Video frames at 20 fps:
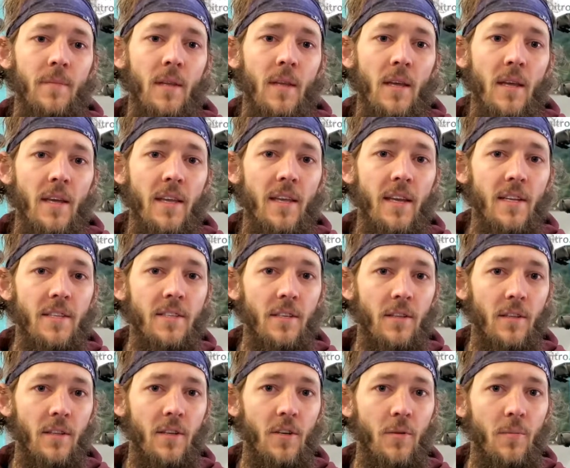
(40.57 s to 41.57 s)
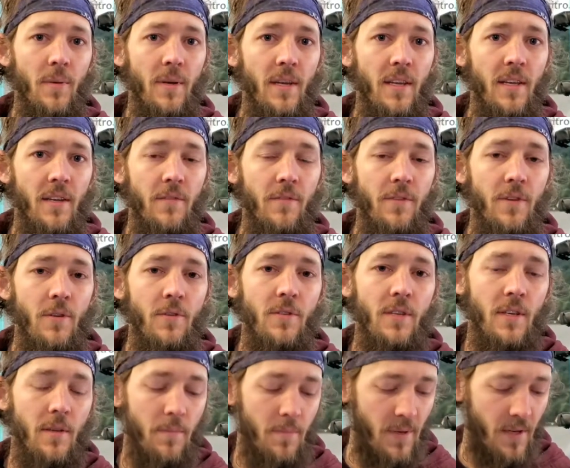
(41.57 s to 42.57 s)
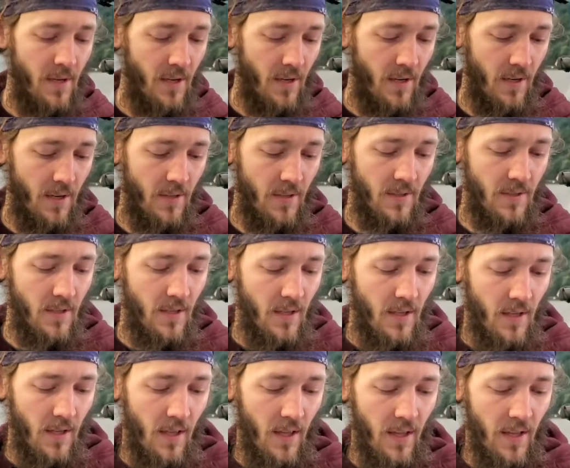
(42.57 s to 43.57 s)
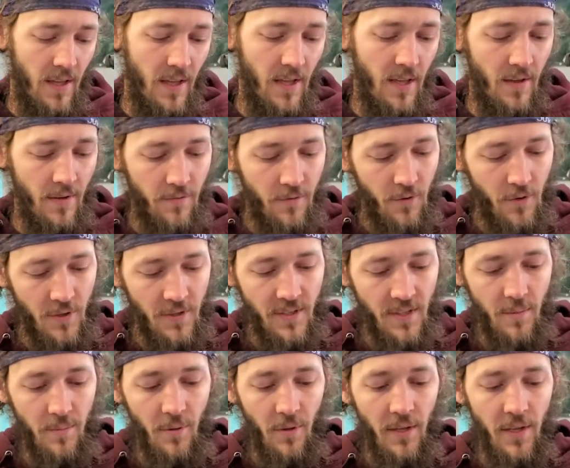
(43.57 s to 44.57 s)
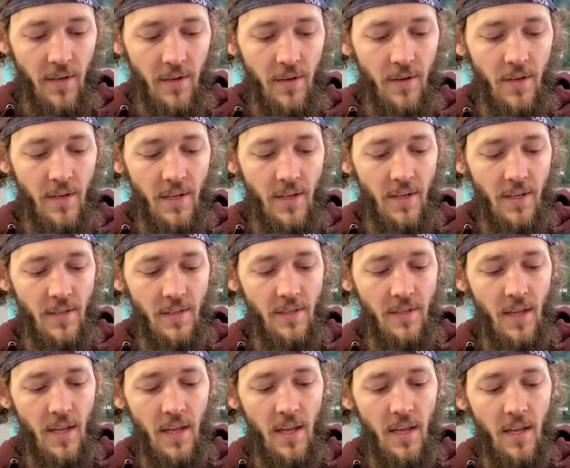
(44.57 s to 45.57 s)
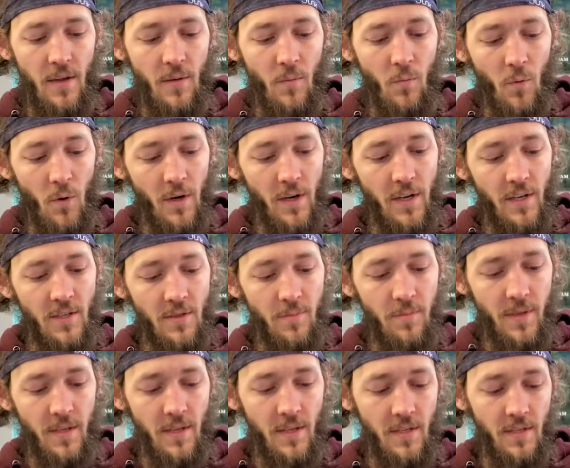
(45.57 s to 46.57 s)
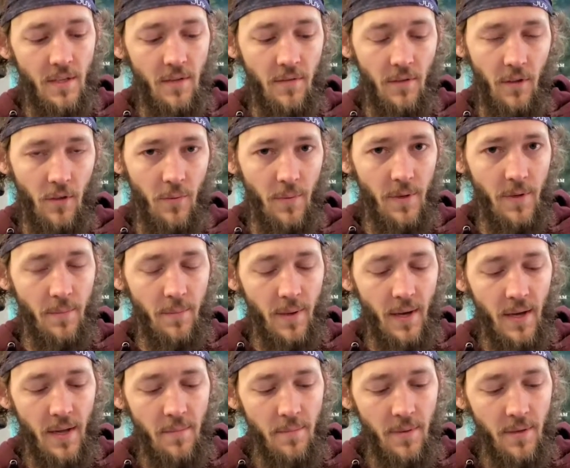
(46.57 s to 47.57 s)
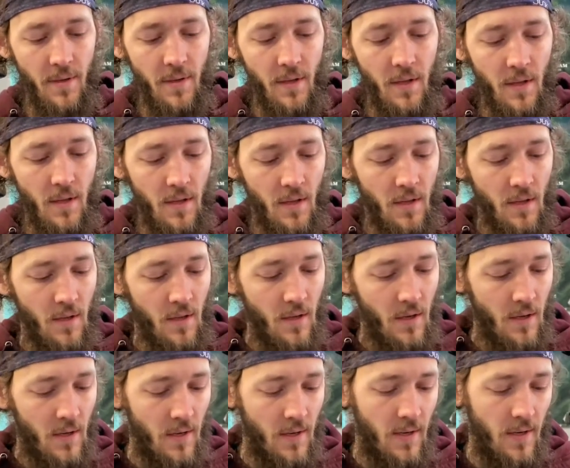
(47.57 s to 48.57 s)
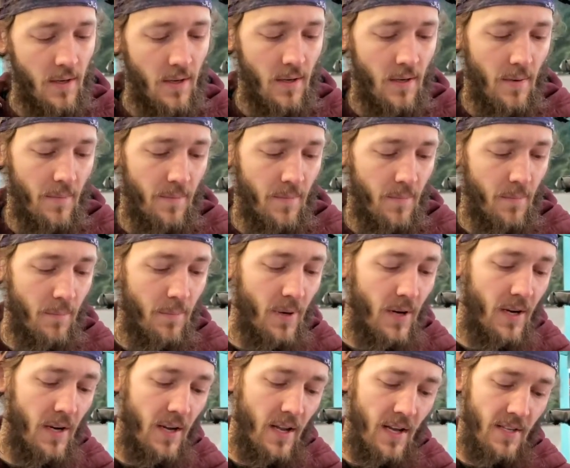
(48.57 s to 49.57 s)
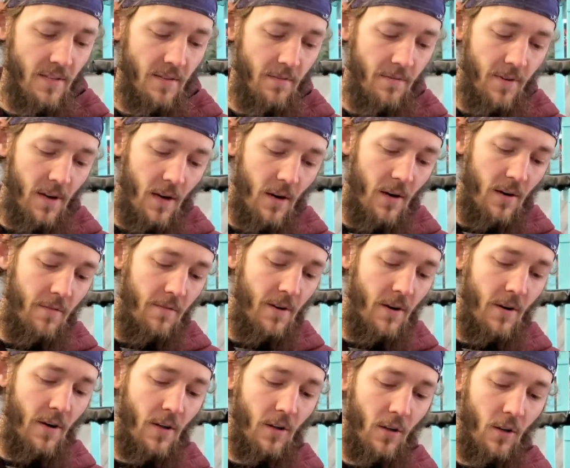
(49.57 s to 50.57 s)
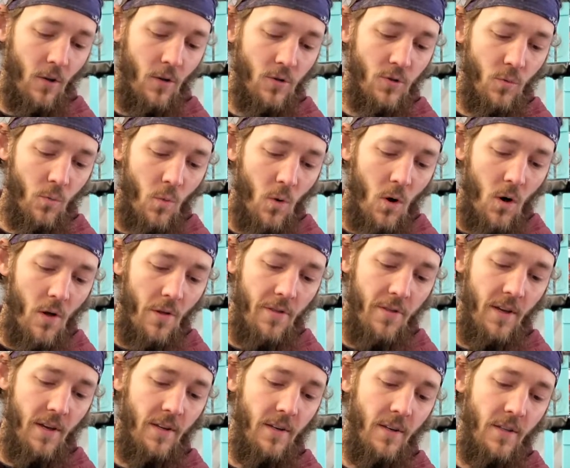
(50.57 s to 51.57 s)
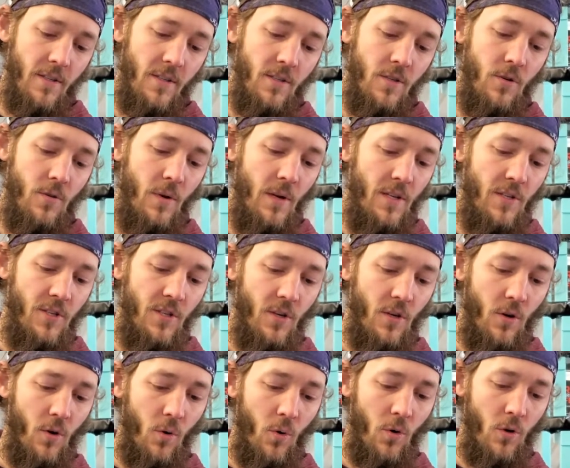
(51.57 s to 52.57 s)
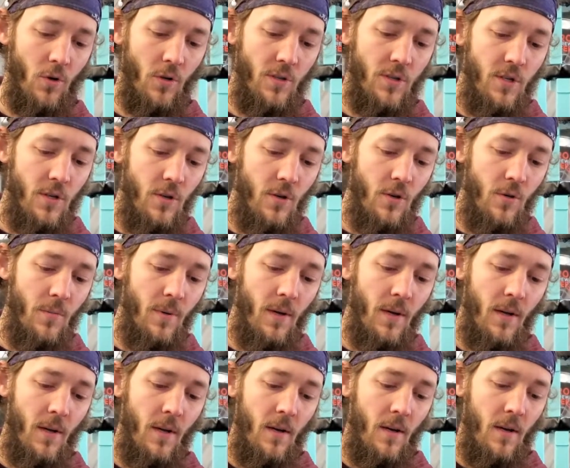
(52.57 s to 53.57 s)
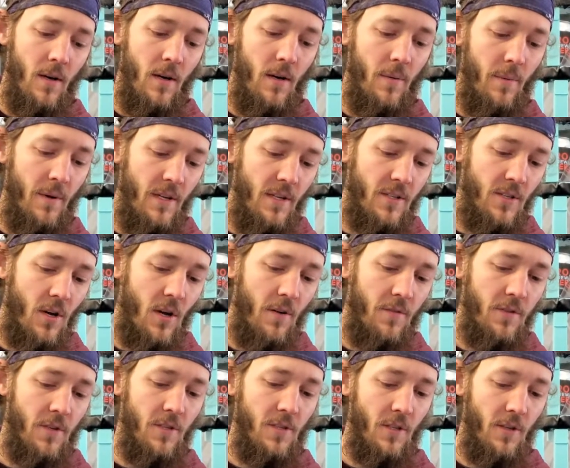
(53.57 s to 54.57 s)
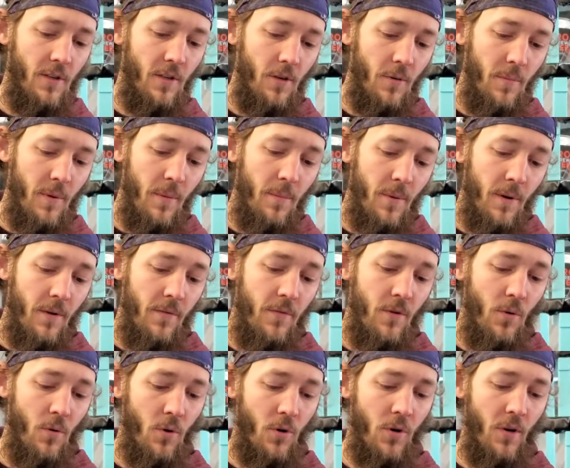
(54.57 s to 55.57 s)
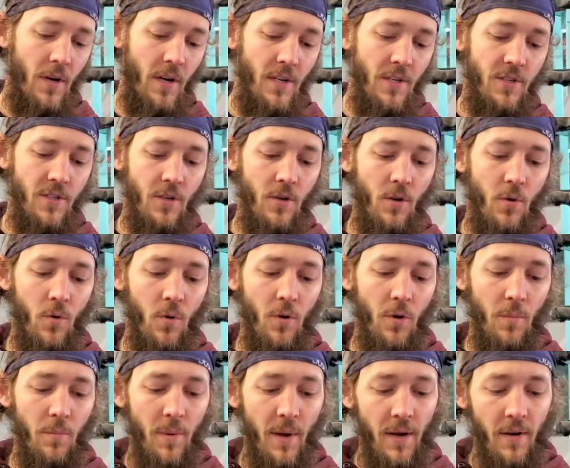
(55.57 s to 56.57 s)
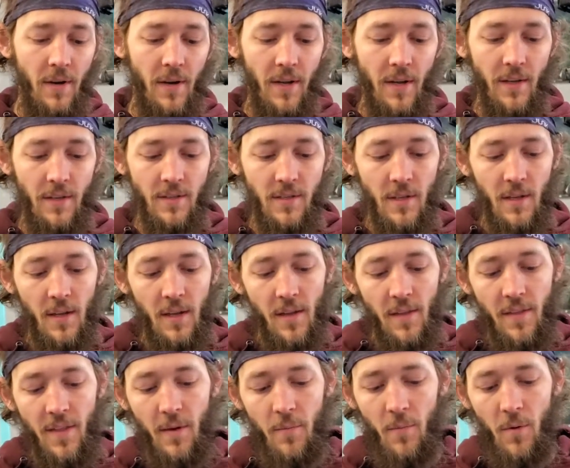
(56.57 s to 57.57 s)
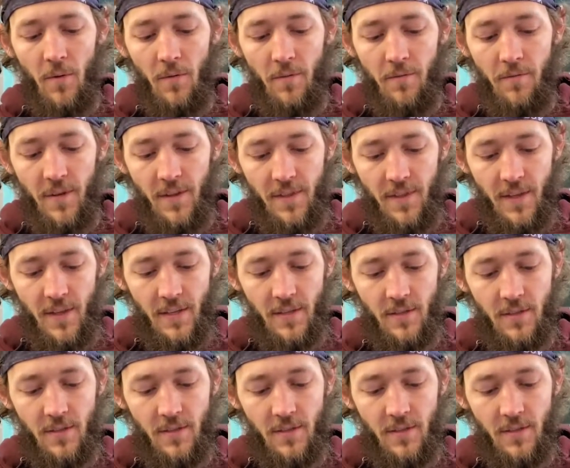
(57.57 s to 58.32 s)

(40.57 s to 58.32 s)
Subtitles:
It gets a little bit confusing because, like, for example, here is a 1-inch piece of aluminum pipe, but it has a very, very close wall thickness to 1.25-inch tube. And it's off just a little bit, but if you order 1.25-inch bearings, they won't fit this.